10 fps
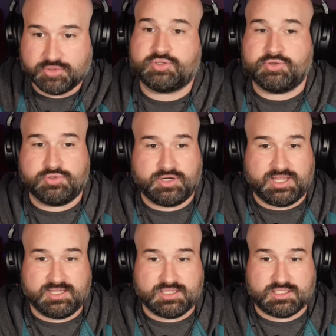who
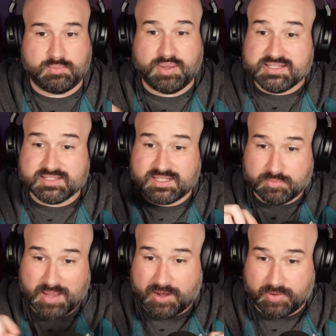is penciling
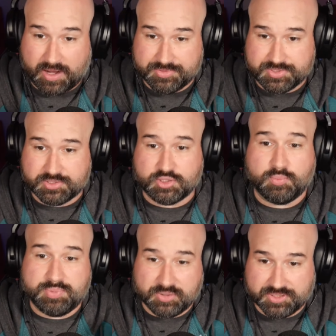backgrounds, so
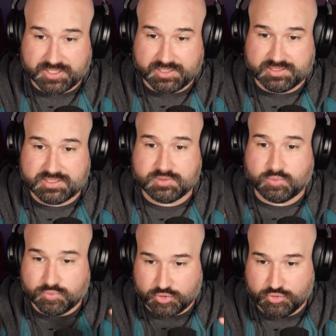buildings,
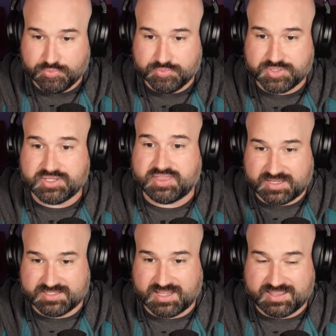rooms,
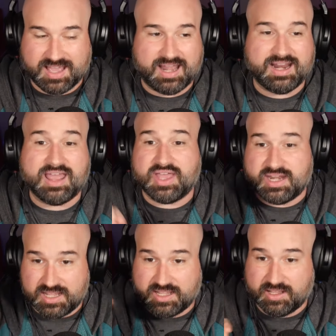things like that, and then
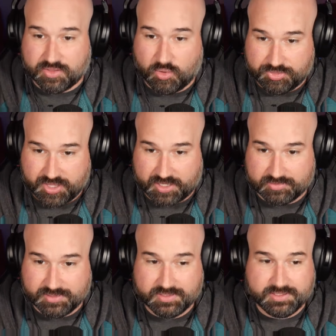inking the whole thing.
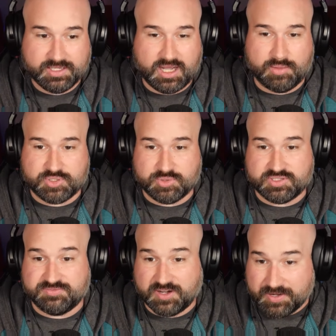Um, so it's
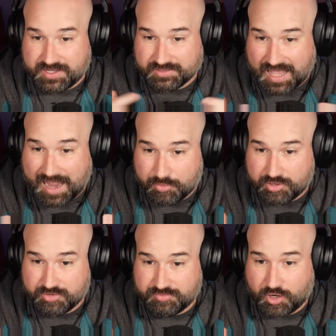a very
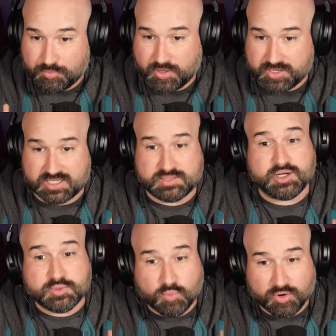collaborative art process,
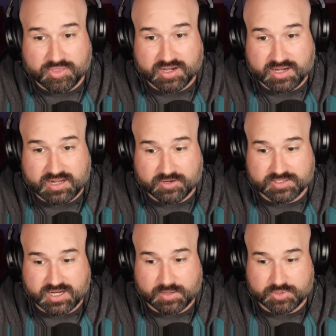much more than an inker
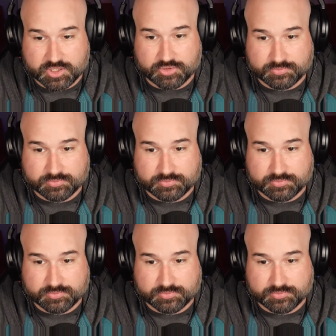today would do.